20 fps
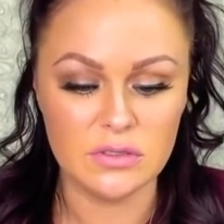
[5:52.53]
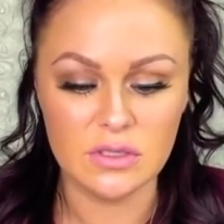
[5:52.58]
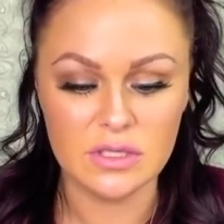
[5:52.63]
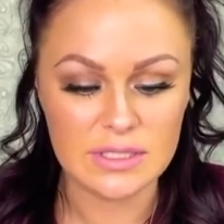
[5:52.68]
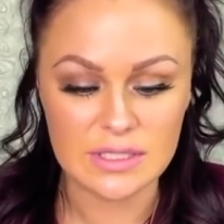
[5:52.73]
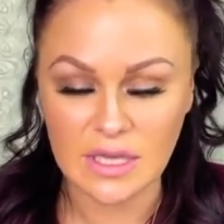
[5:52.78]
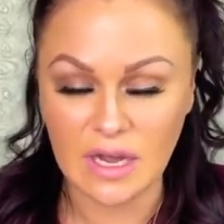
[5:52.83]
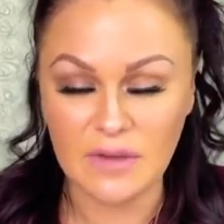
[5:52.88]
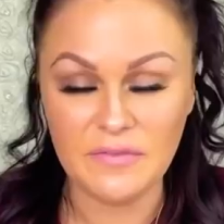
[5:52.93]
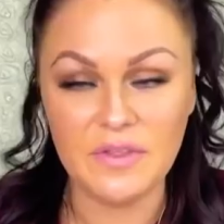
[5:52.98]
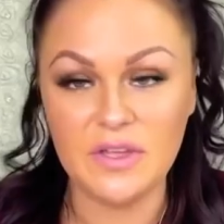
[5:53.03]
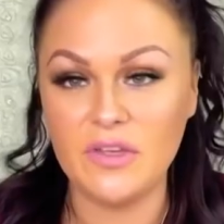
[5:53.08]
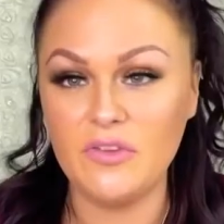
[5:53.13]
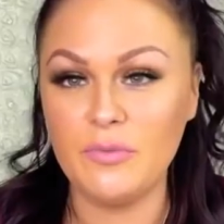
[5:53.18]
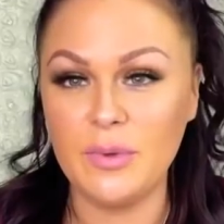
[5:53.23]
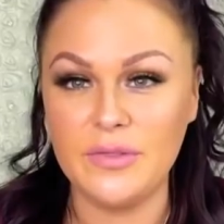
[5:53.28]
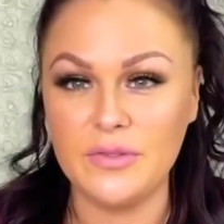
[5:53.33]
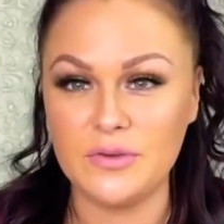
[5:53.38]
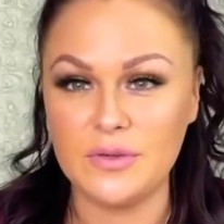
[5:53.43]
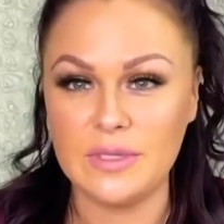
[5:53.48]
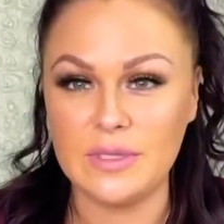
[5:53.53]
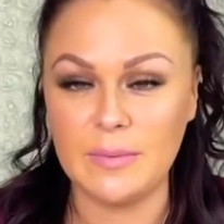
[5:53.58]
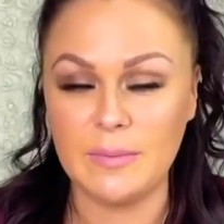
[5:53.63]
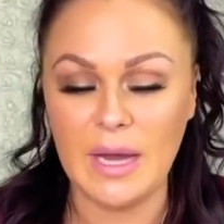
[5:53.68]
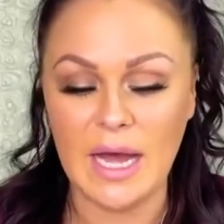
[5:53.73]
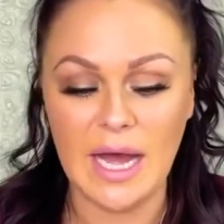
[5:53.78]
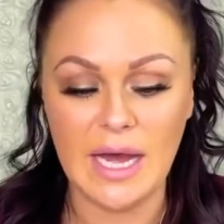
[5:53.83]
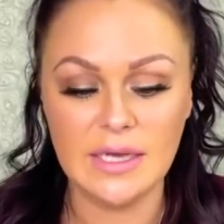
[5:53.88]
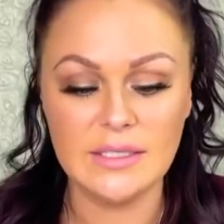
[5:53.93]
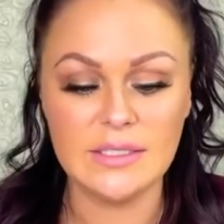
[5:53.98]
stuff that you've been through in the
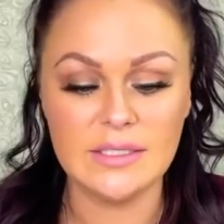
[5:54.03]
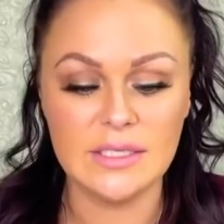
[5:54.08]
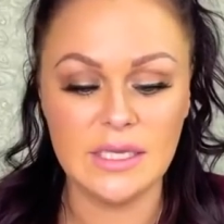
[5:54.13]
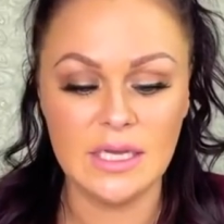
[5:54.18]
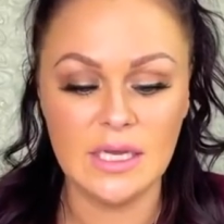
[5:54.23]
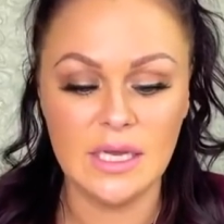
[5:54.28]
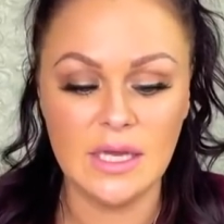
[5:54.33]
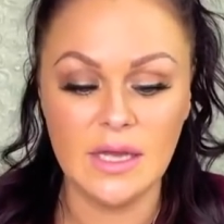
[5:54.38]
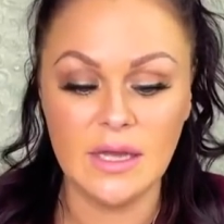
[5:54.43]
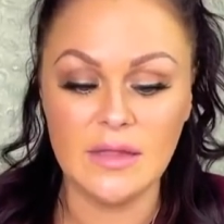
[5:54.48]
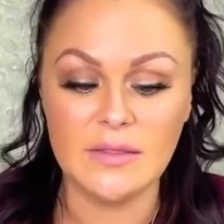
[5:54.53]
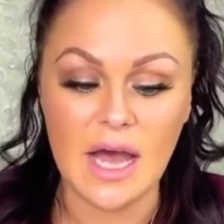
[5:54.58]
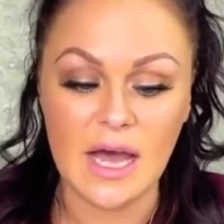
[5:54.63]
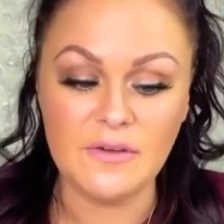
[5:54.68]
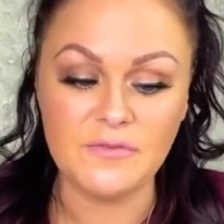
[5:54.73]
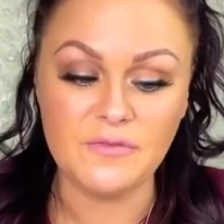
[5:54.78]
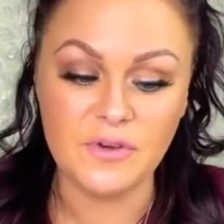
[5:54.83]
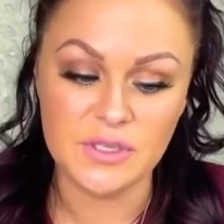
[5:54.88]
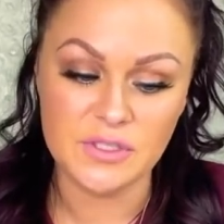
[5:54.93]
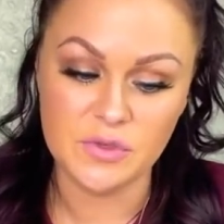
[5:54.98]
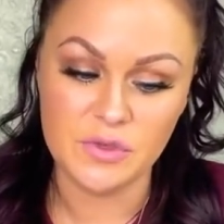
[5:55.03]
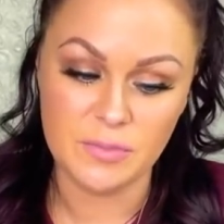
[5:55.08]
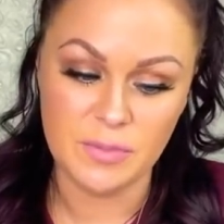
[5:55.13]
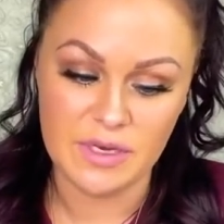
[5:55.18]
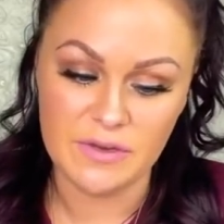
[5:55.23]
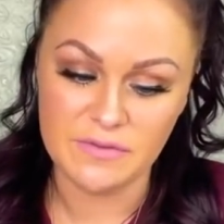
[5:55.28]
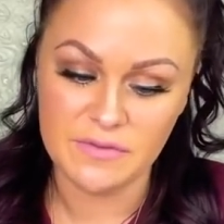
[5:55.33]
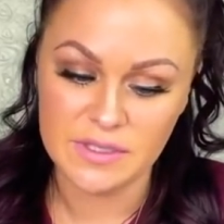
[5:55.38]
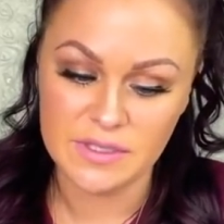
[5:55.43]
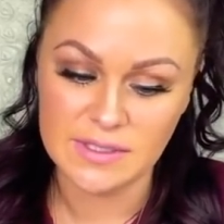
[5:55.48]
past that friends with
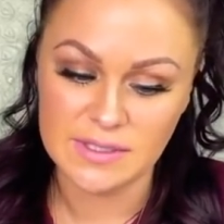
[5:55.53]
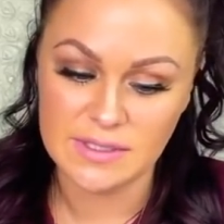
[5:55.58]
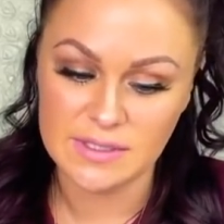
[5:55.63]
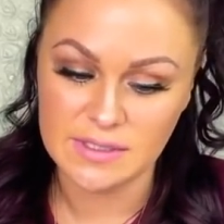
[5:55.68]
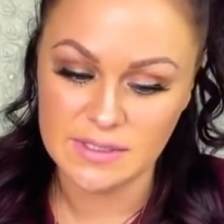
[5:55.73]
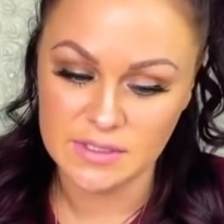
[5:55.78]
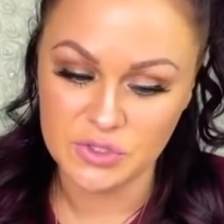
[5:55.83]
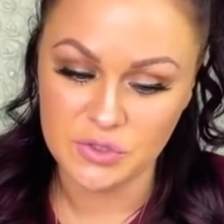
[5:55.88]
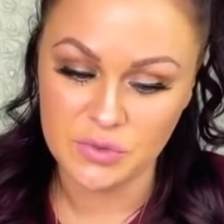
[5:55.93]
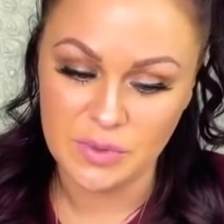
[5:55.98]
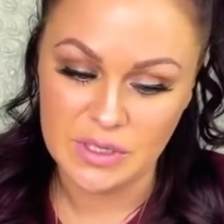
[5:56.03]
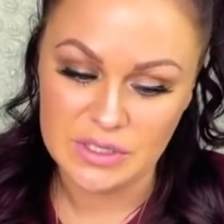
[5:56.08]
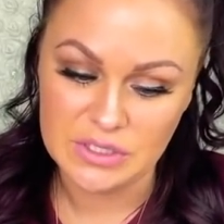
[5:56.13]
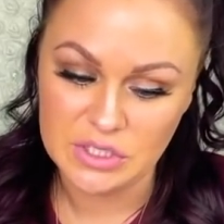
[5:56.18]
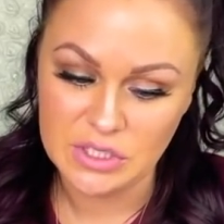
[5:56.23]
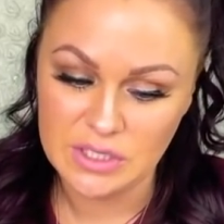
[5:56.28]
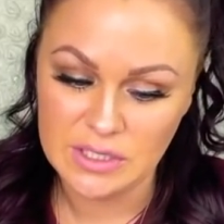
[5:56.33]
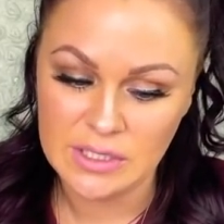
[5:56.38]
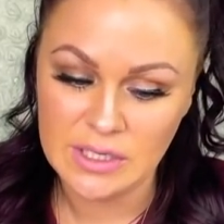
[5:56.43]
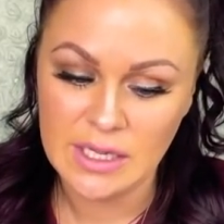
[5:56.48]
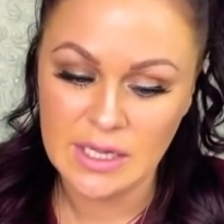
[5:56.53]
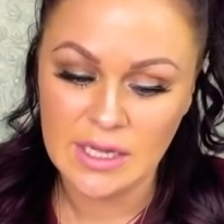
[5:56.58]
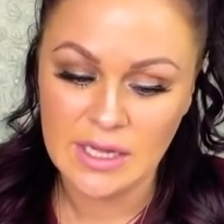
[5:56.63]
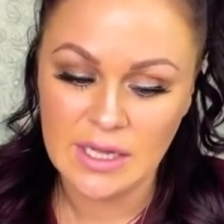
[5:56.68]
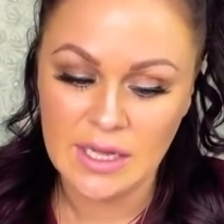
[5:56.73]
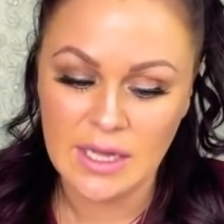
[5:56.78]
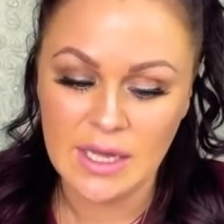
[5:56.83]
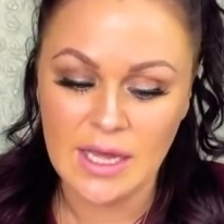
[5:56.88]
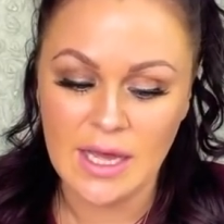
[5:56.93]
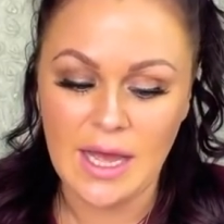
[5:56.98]
benefits situation
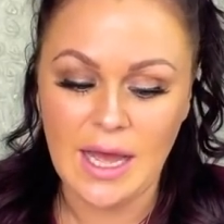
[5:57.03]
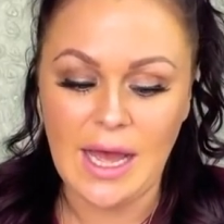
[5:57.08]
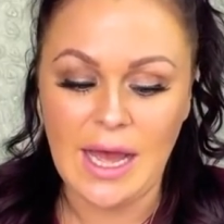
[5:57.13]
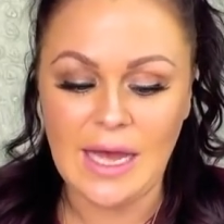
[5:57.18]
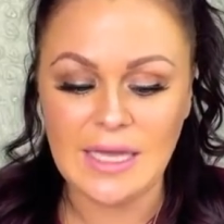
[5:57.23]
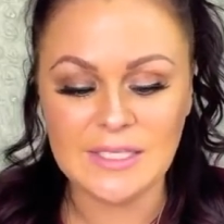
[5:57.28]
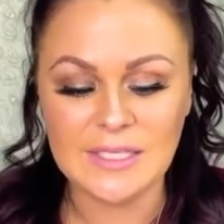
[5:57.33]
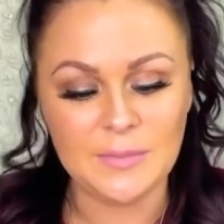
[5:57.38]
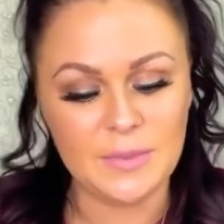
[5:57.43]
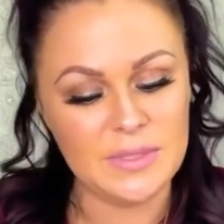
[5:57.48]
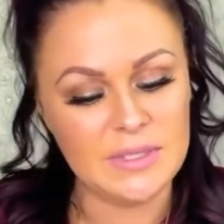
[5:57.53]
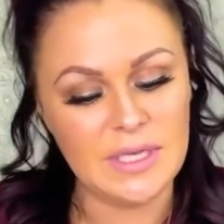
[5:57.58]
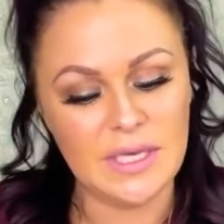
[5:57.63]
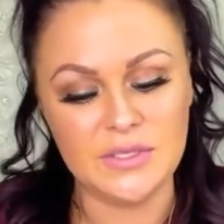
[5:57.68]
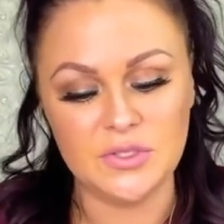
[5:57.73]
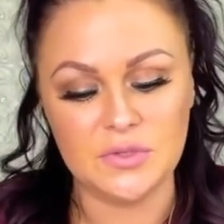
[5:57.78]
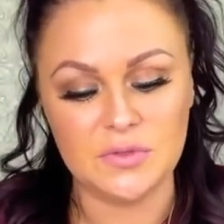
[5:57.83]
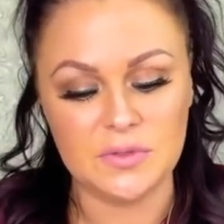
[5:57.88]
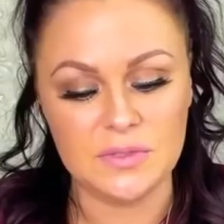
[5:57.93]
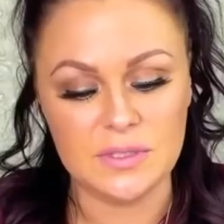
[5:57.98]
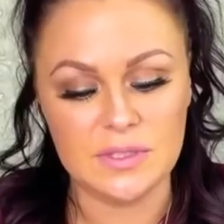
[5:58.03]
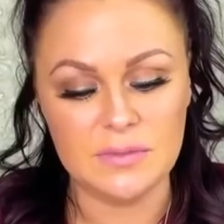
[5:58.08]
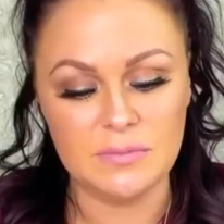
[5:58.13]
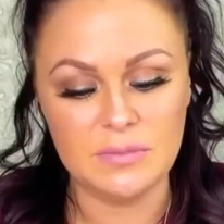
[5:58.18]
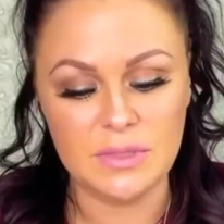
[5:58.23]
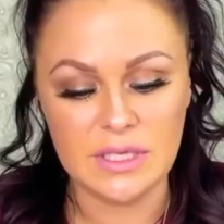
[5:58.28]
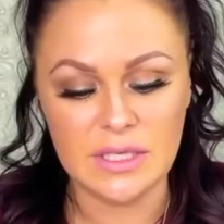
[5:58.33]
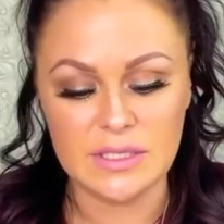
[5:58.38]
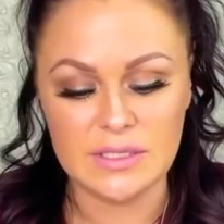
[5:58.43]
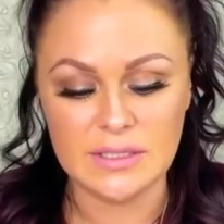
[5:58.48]
has potential to
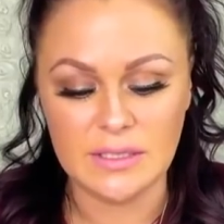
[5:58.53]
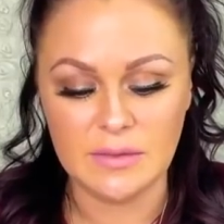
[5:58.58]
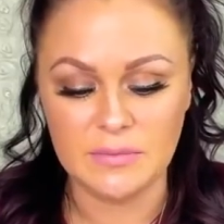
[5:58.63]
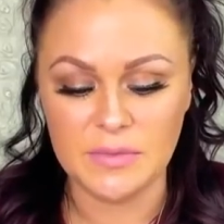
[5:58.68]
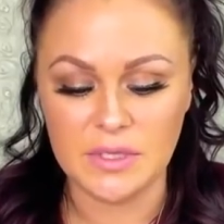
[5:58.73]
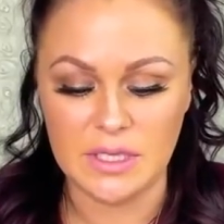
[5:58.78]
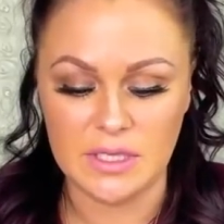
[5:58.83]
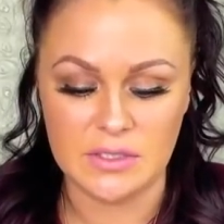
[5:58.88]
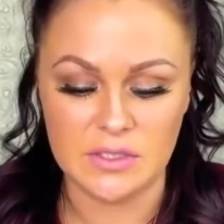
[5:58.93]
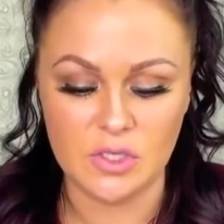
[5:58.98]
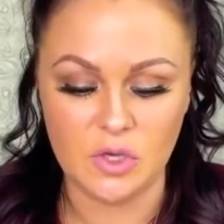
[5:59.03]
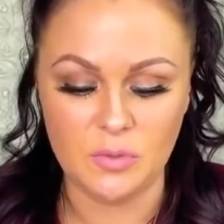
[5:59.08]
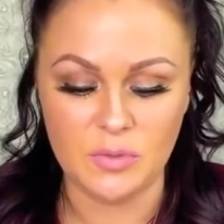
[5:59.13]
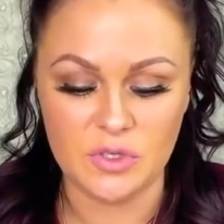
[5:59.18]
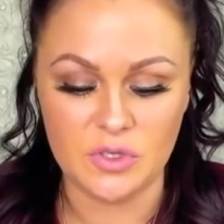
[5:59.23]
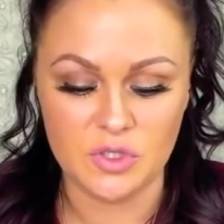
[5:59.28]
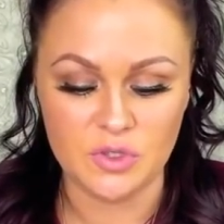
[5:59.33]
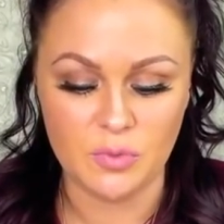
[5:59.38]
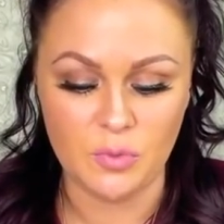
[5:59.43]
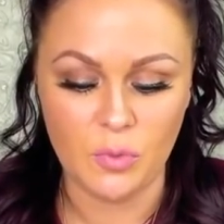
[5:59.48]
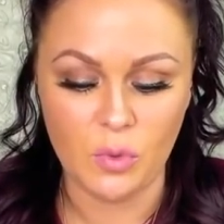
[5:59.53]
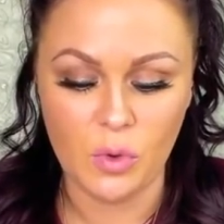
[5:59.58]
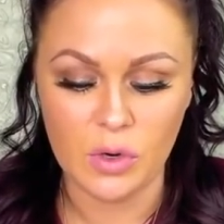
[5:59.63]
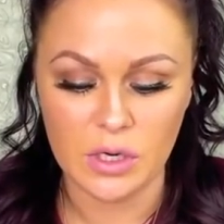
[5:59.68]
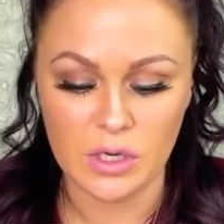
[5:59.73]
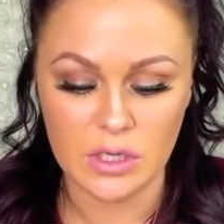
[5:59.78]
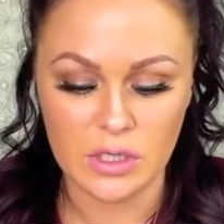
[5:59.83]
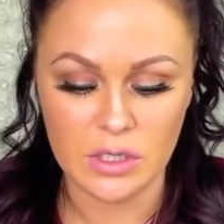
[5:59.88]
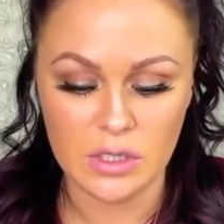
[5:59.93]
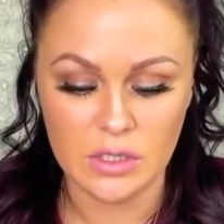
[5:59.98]
be something so much
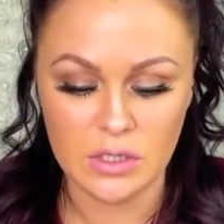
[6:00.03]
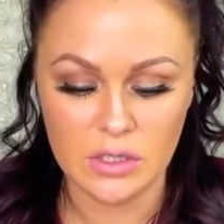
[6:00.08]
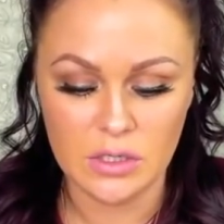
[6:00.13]
more